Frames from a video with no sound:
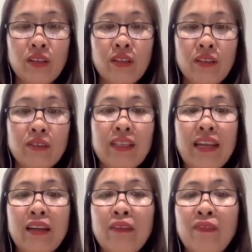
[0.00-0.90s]

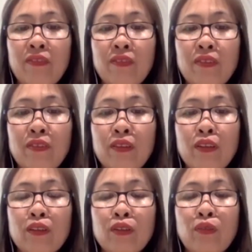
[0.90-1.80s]
stand up
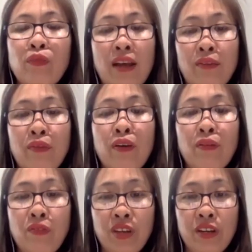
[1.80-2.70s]
to fight for
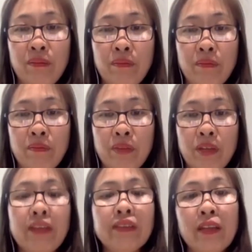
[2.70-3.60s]
freedom.
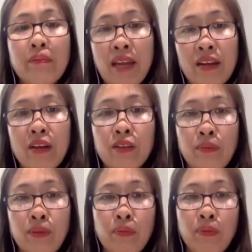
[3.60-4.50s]
It depends on the
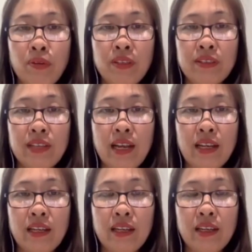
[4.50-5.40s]
people inside.
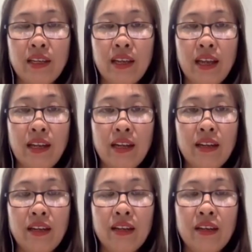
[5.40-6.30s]
And
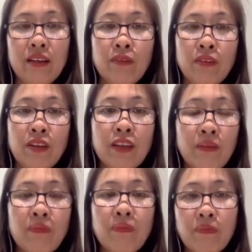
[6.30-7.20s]
if
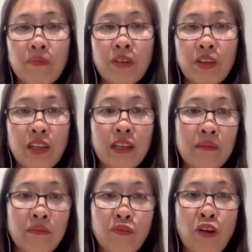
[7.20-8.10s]

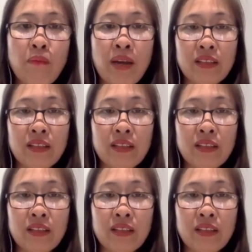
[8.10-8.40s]
from my